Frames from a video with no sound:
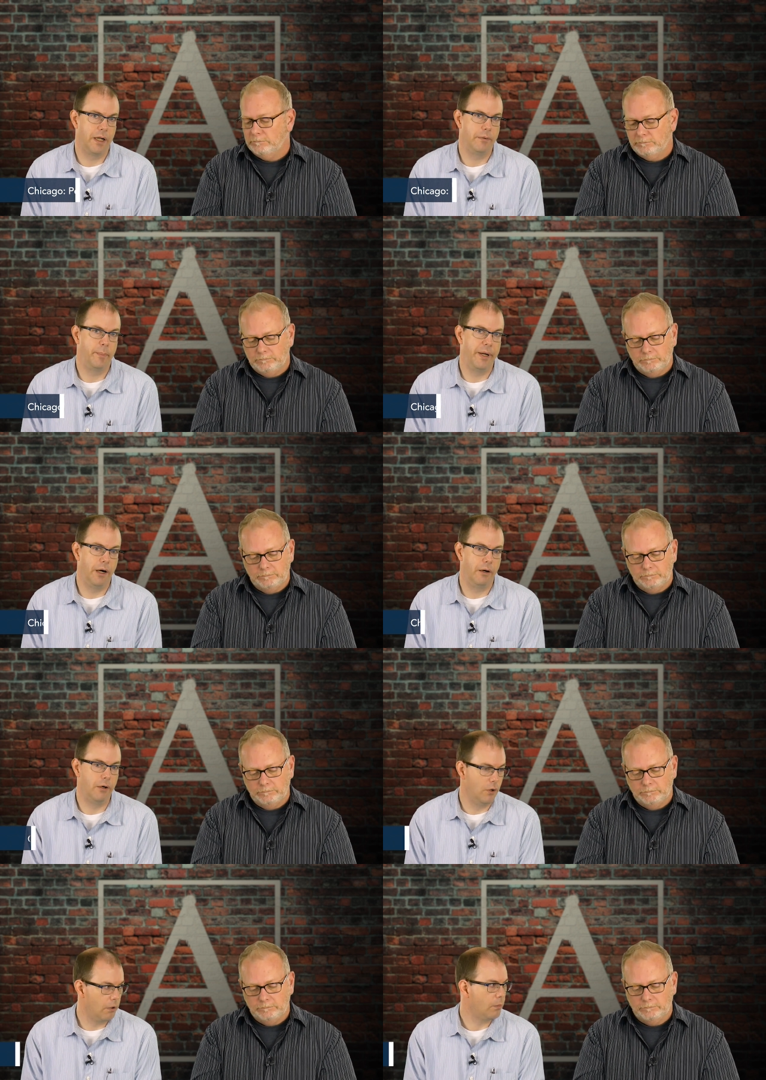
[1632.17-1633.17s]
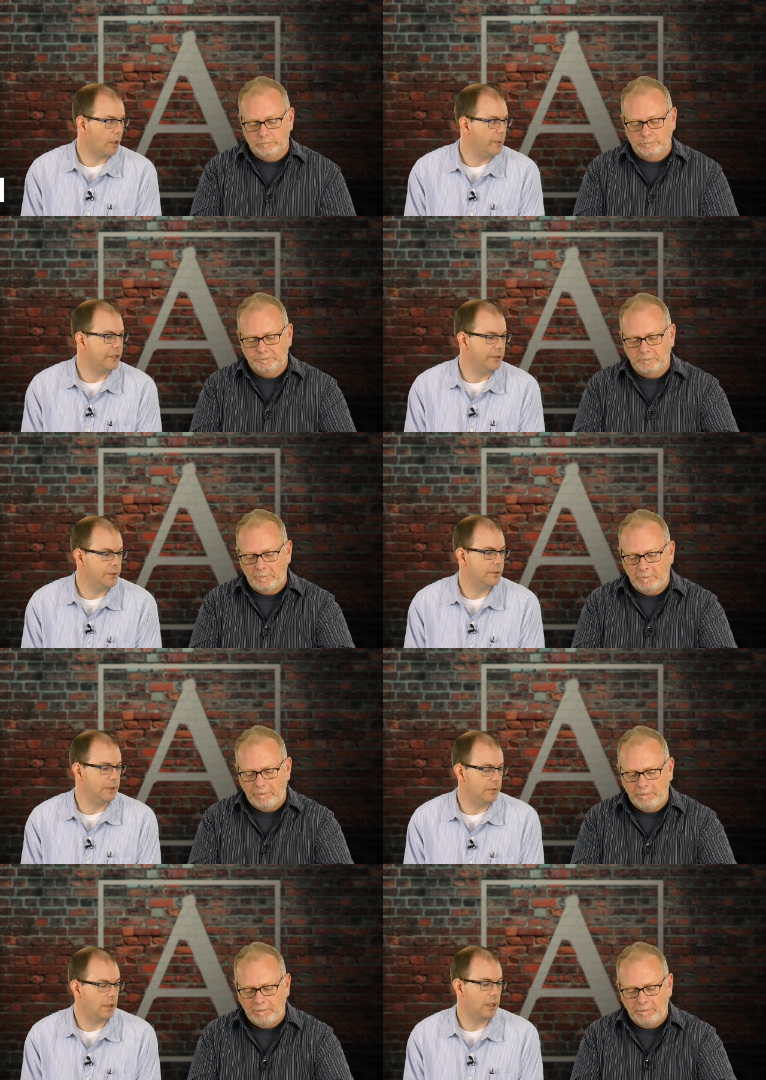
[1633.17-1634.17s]
Speaker 1: repair or what we can do,
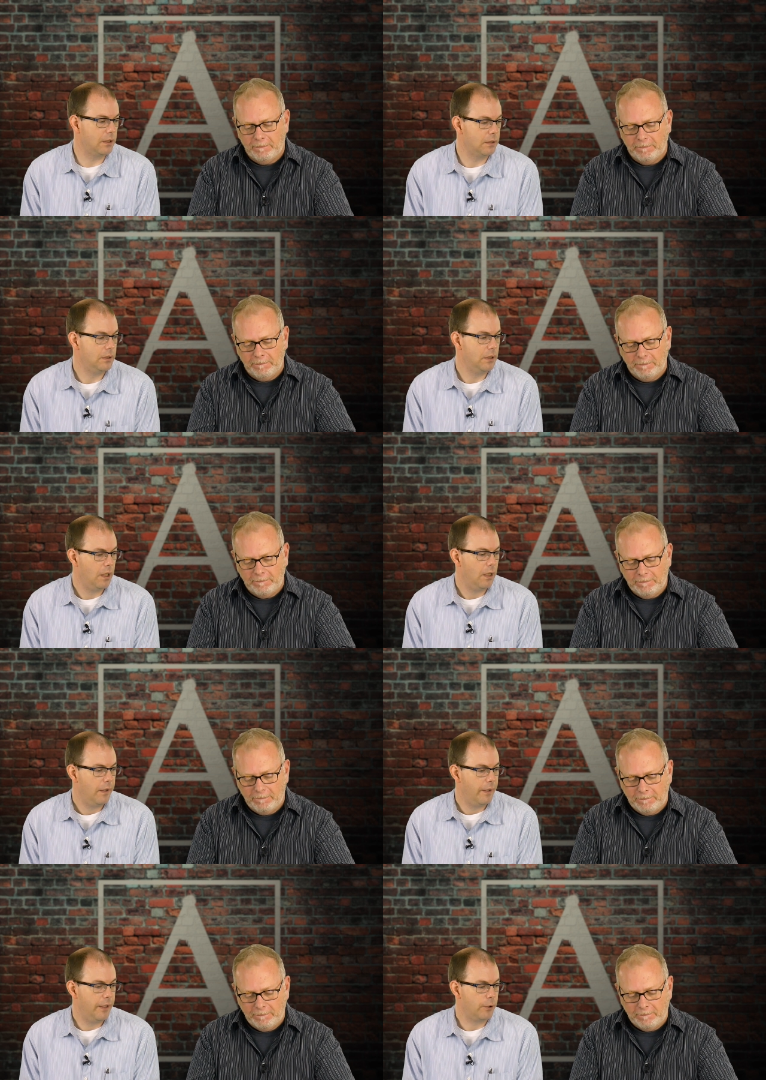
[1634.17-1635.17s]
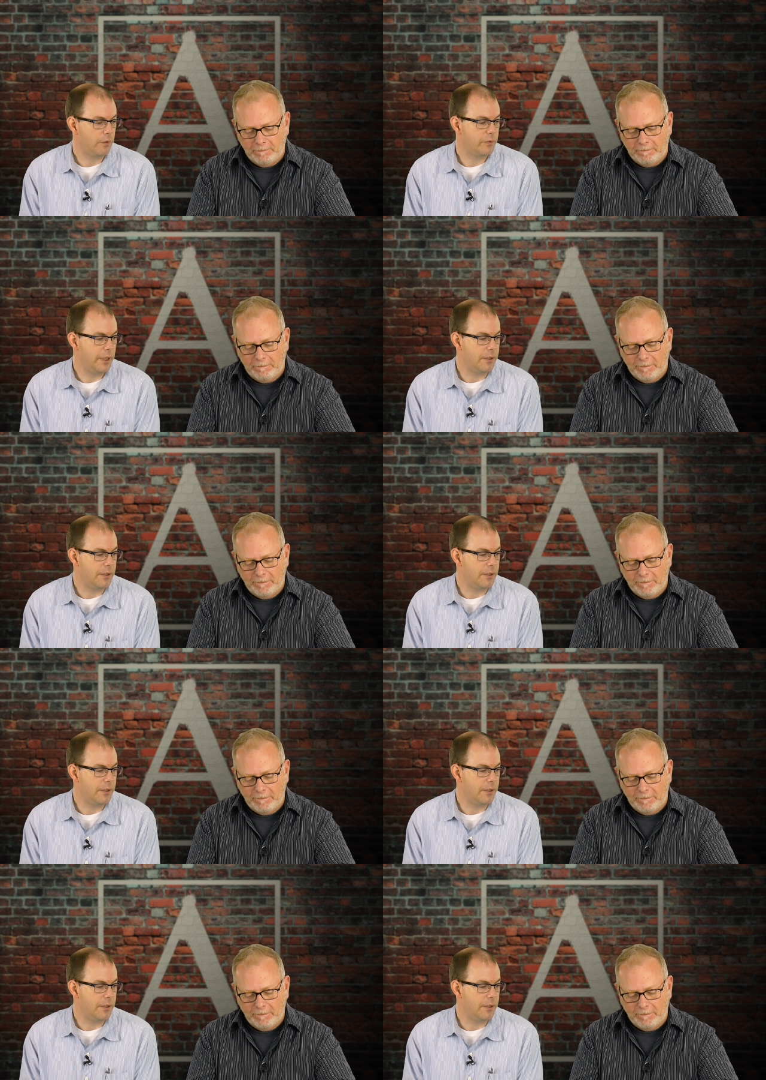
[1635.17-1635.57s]
and go from there.